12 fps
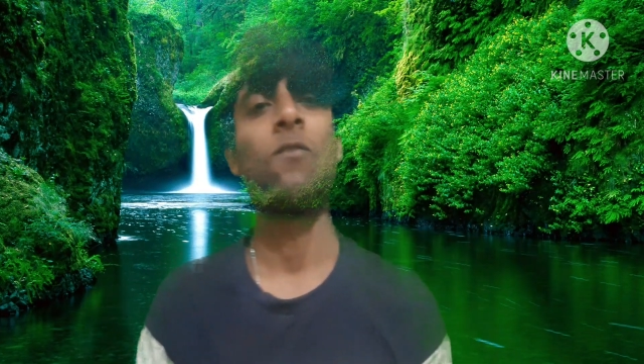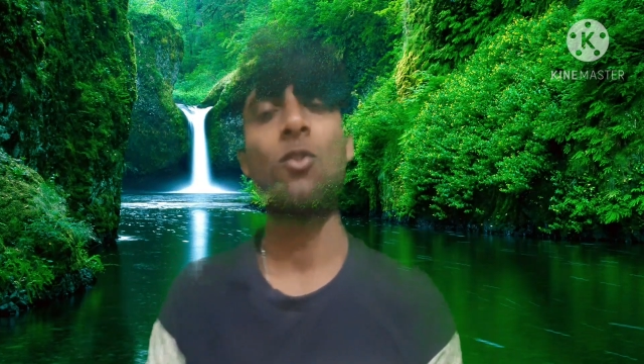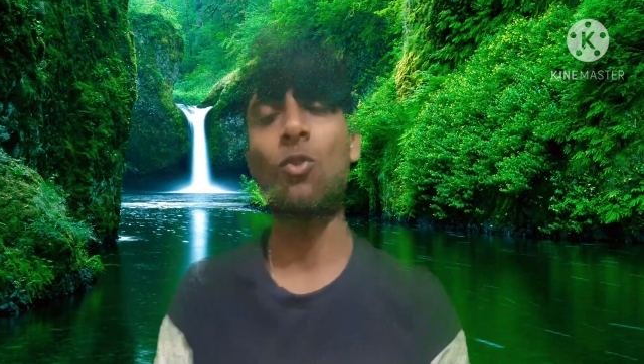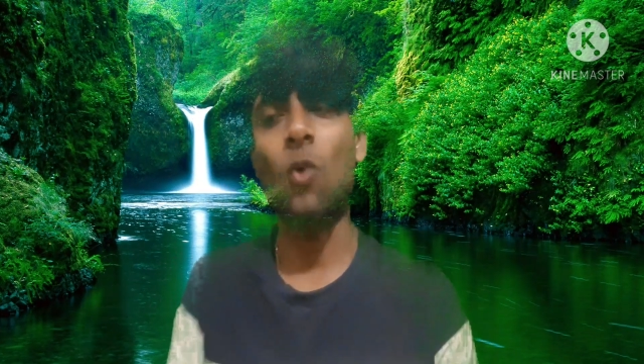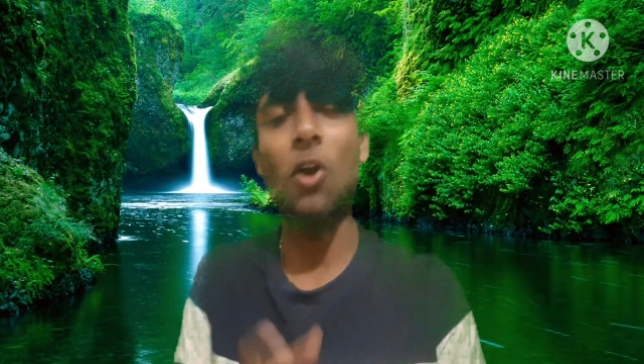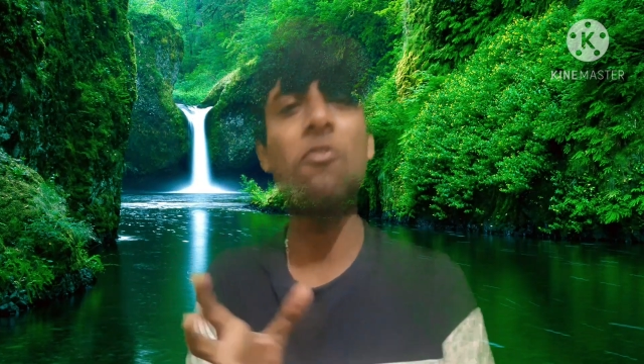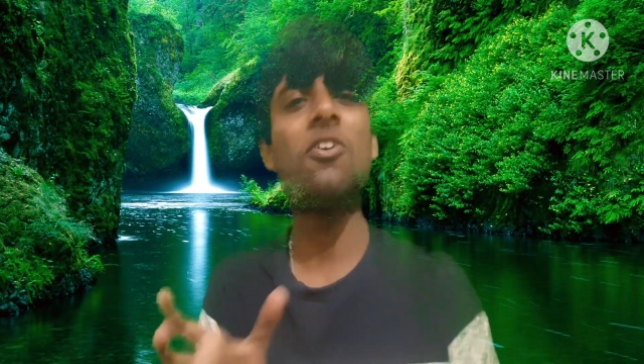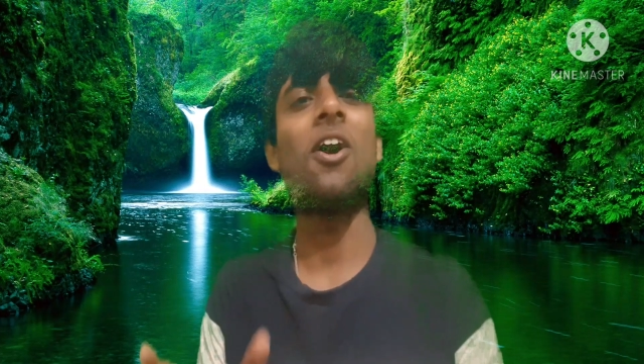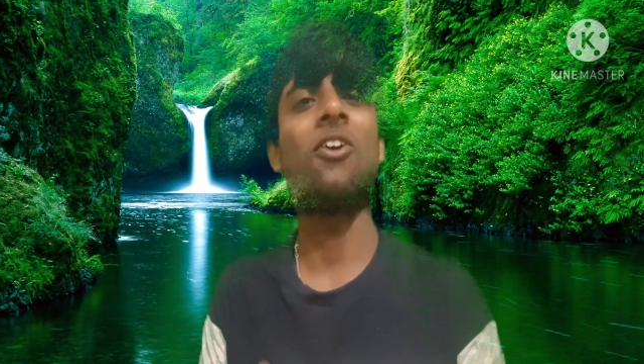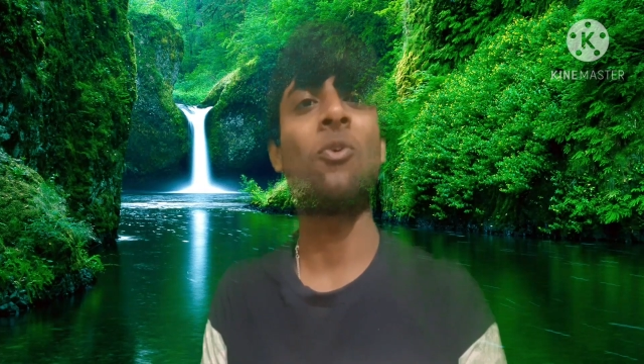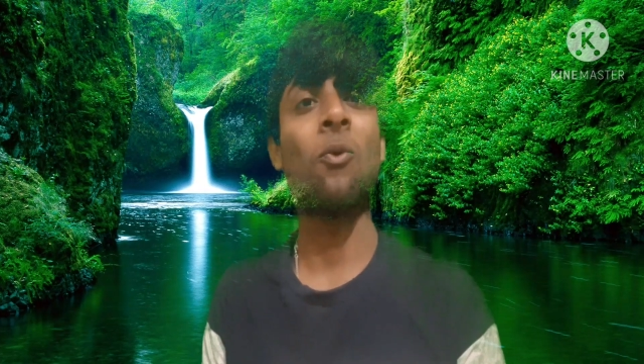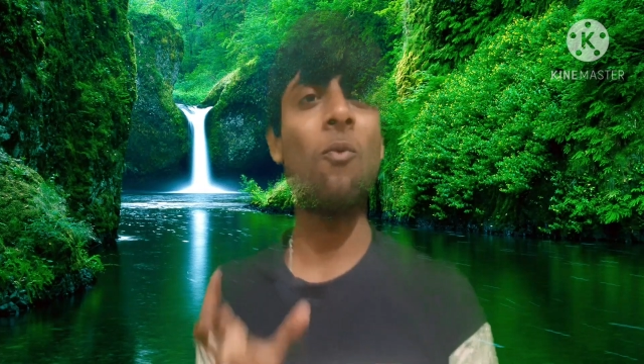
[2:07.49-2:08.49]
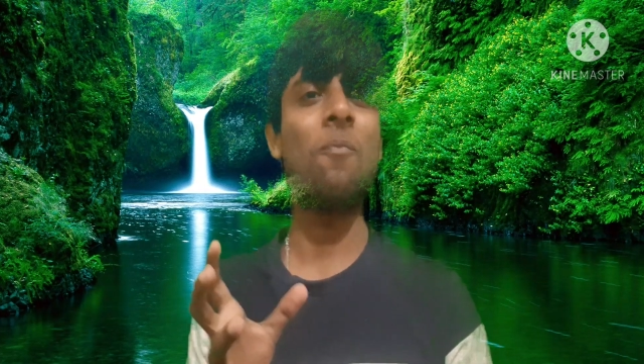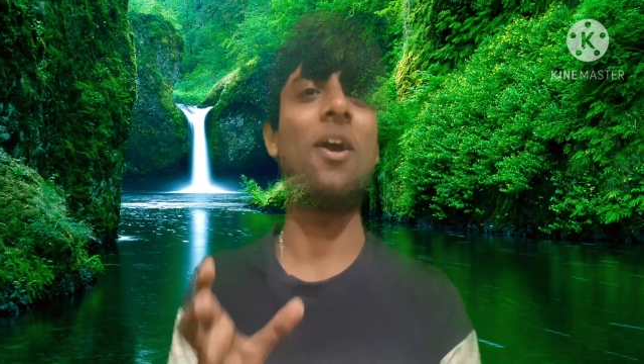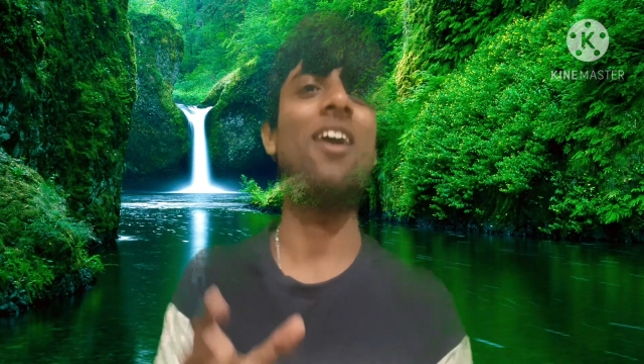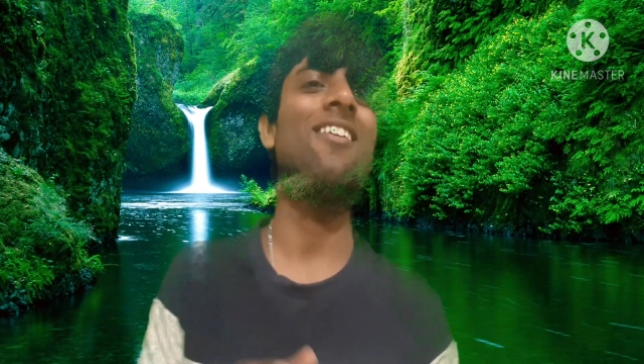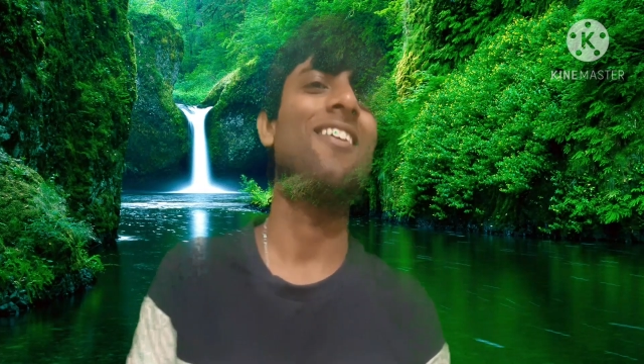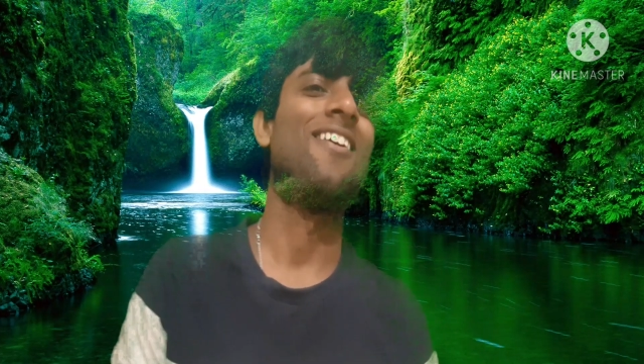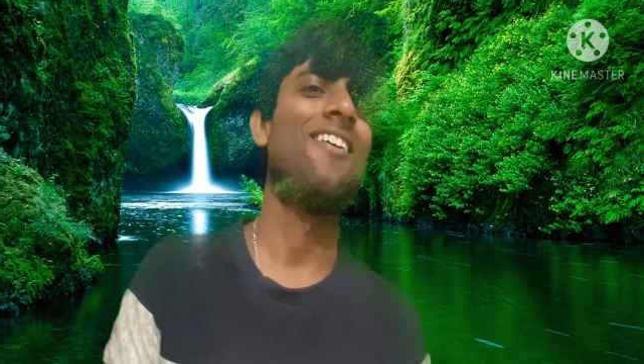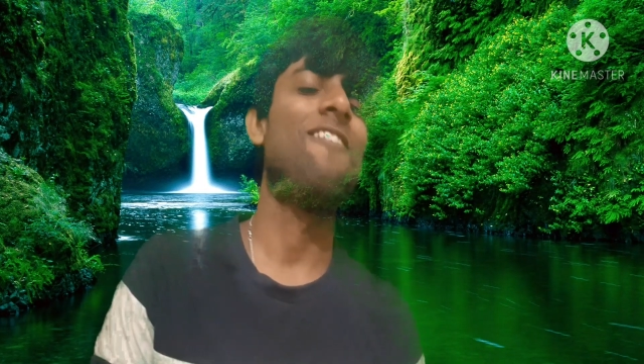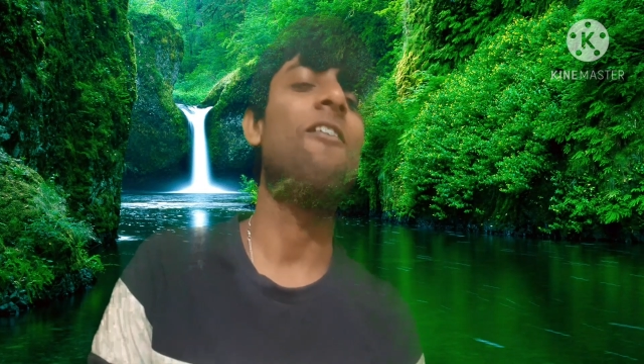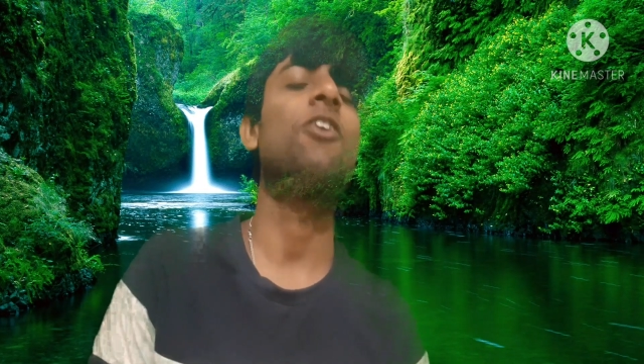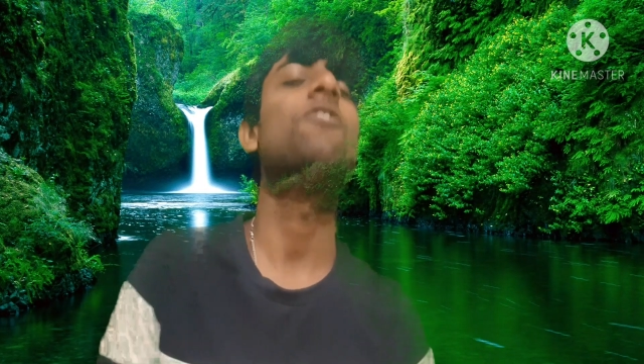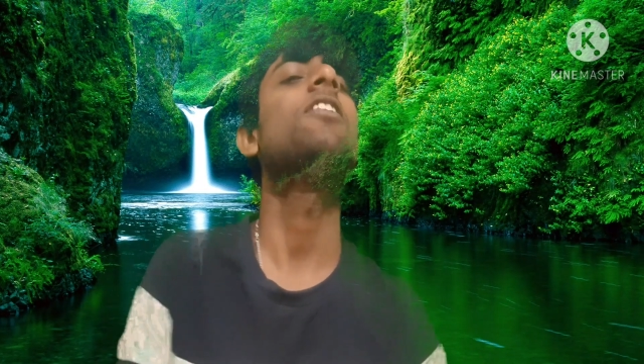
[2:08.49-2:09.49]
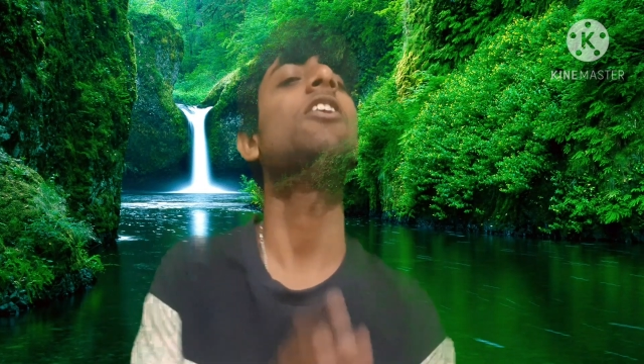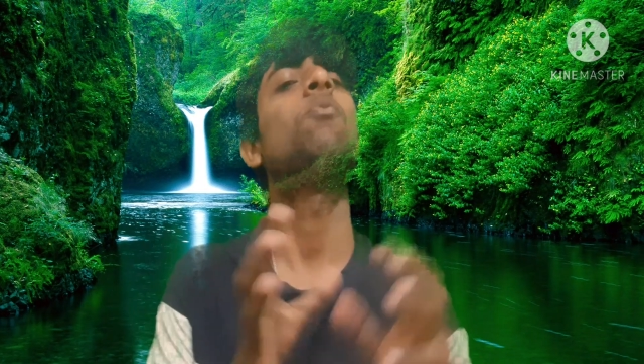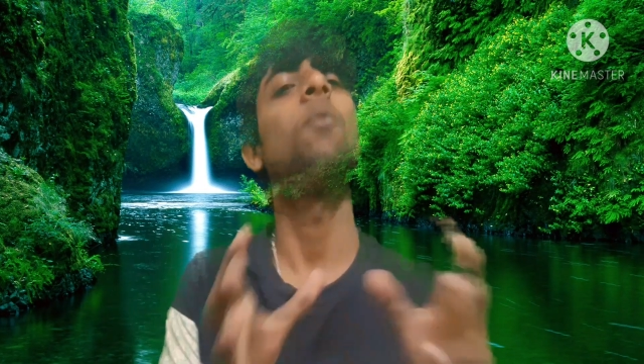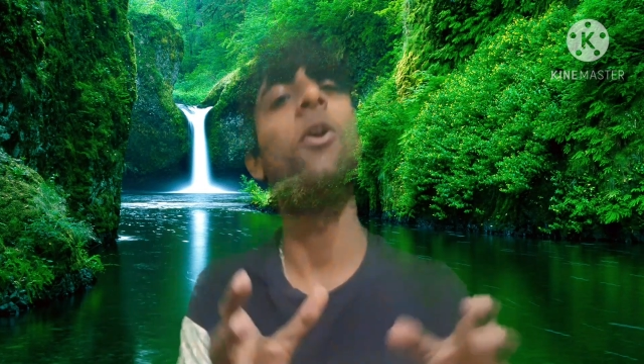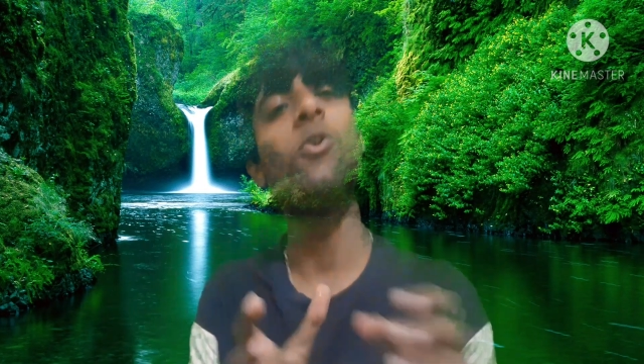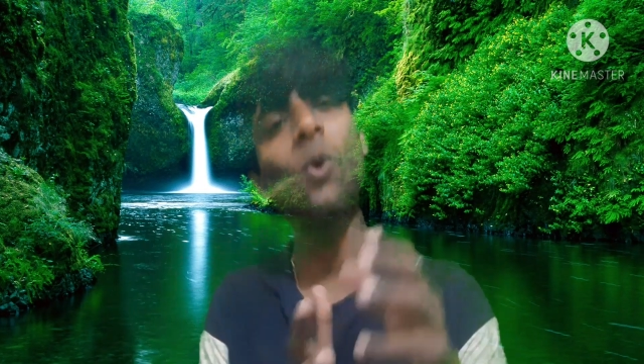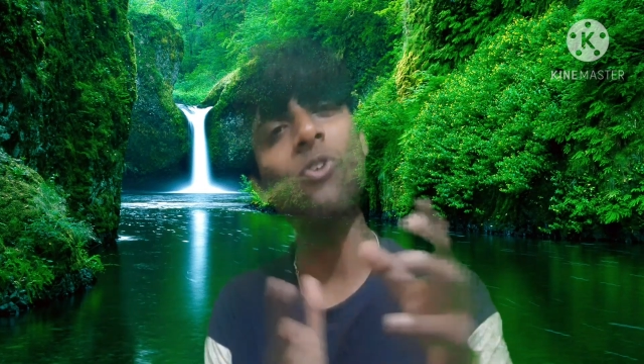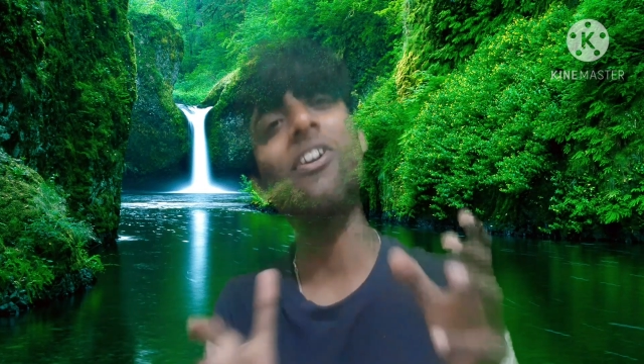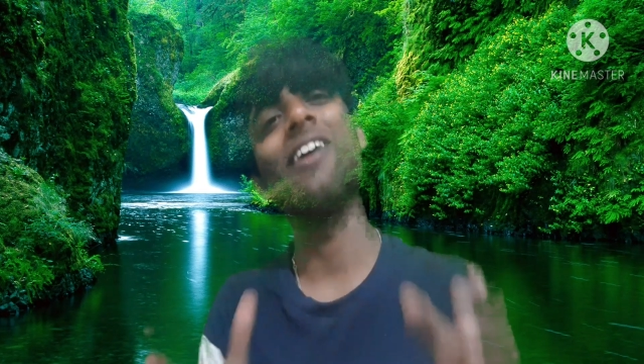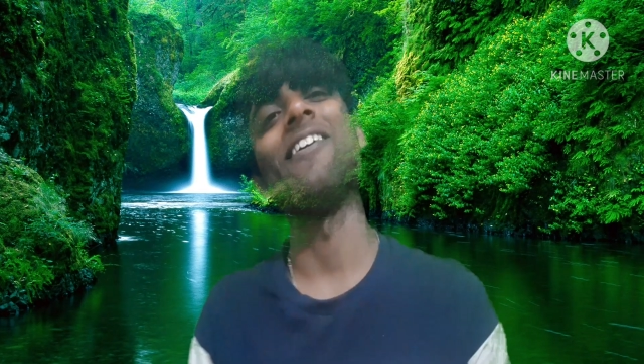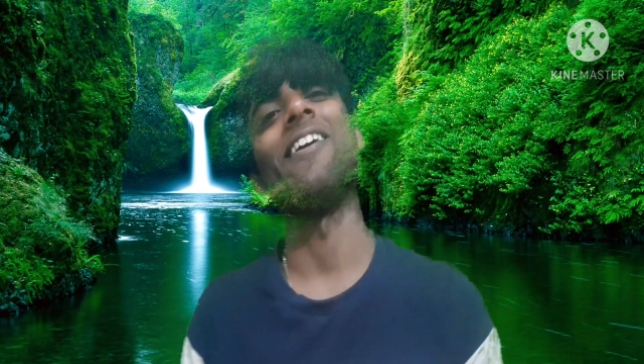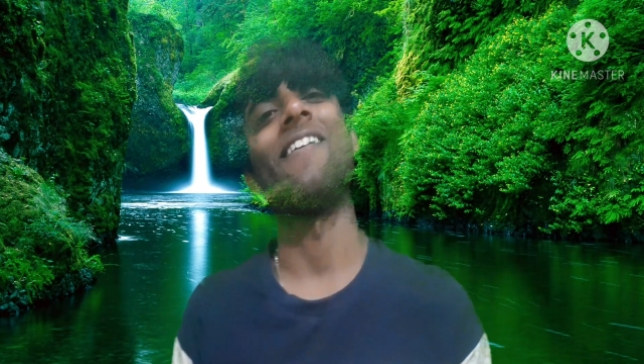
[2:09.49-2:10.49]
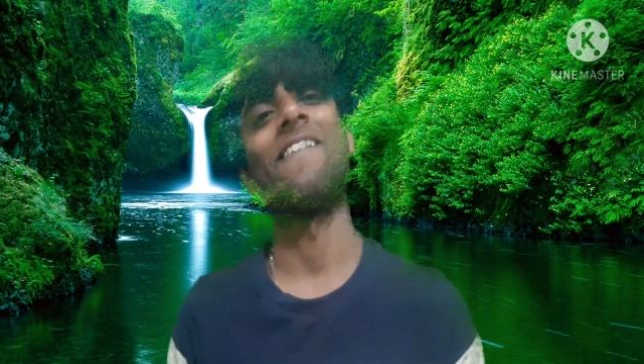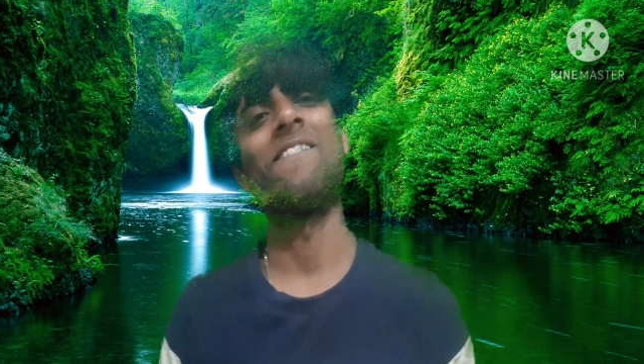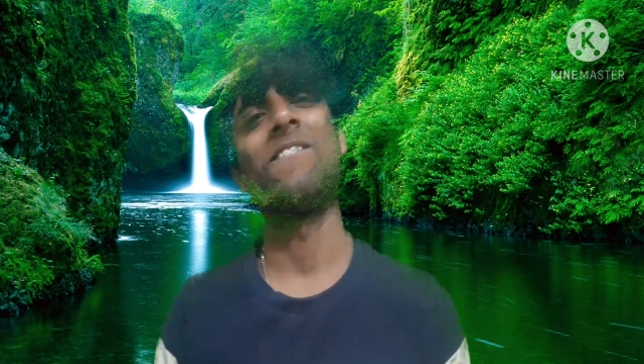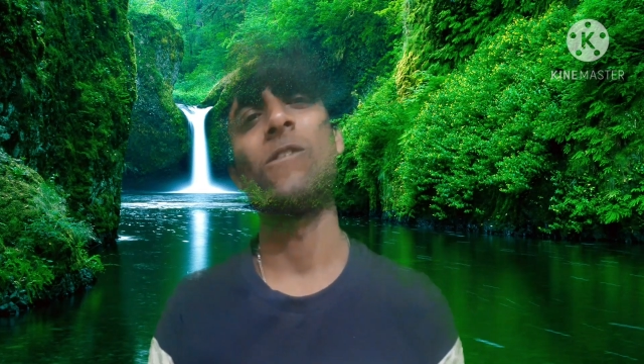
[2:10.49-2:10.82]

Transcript: So what we asked, oh man, what is the speed you are driving?